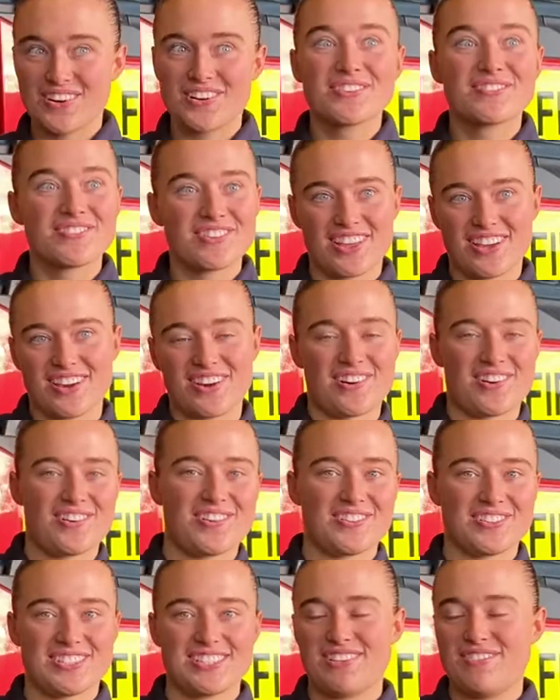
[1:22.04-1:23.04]
Over the
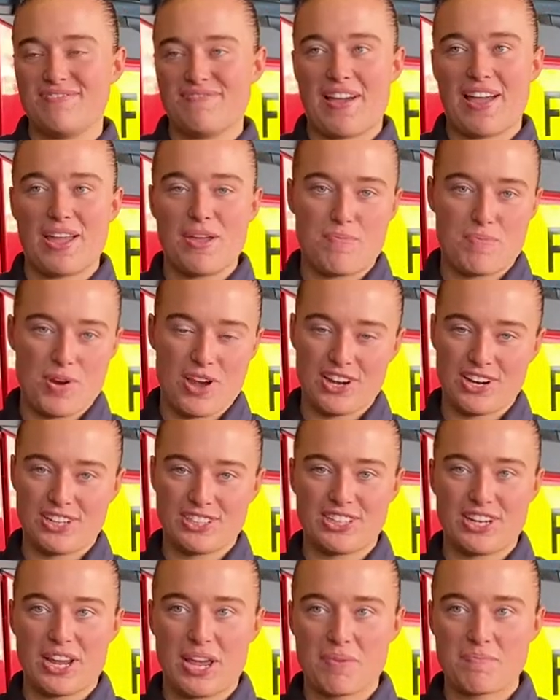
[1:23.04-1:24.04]
course of my
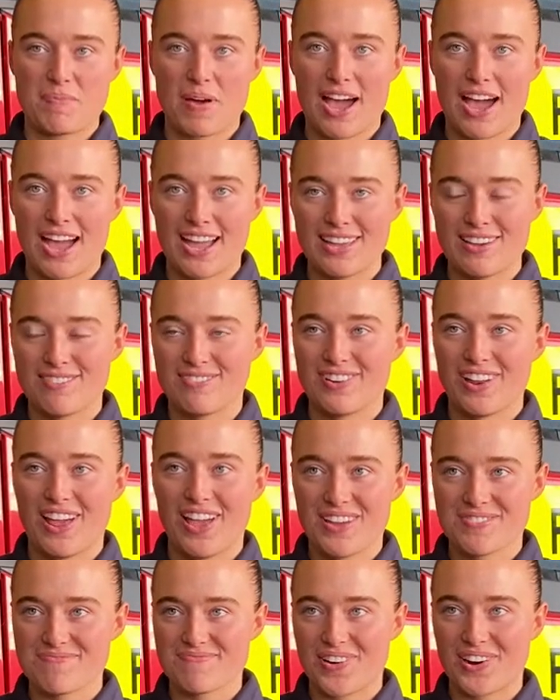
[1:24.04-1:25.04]
apprenticeship, I have
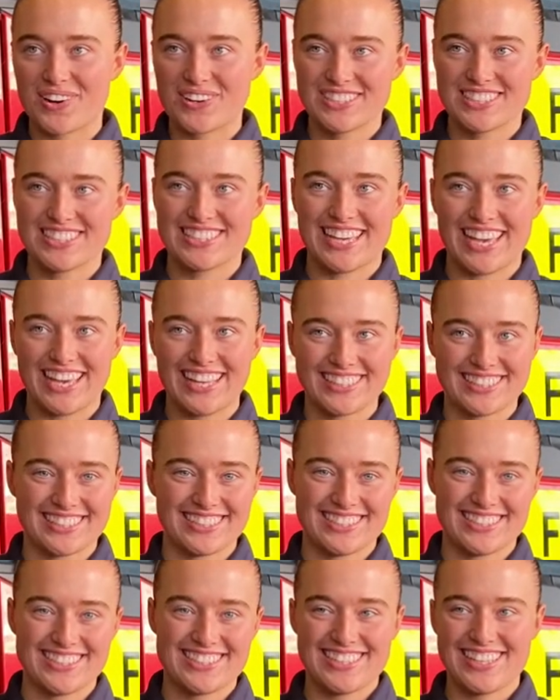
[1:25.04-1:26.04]
learnt more
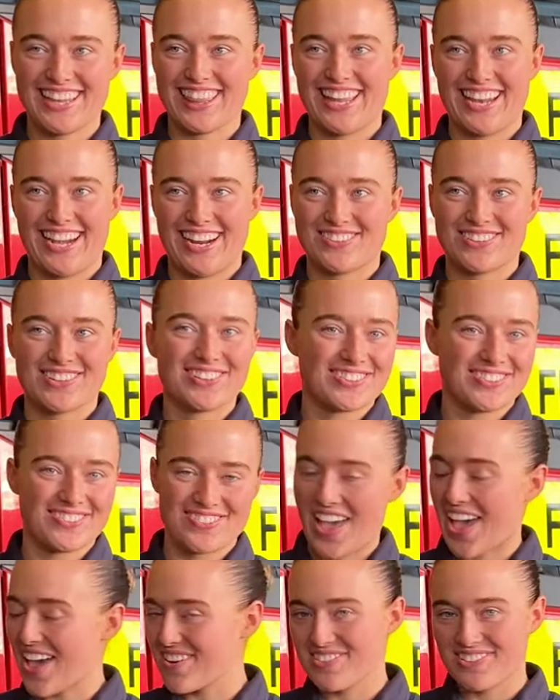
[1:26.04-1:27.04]
skills than I could have
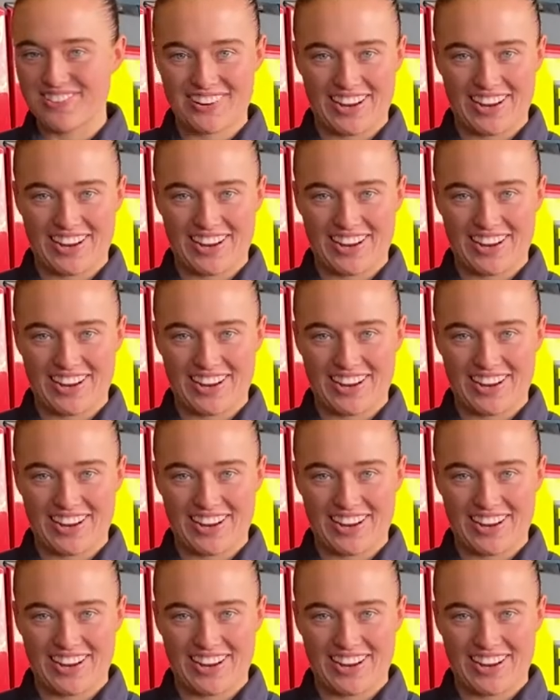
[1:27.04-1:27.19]
ever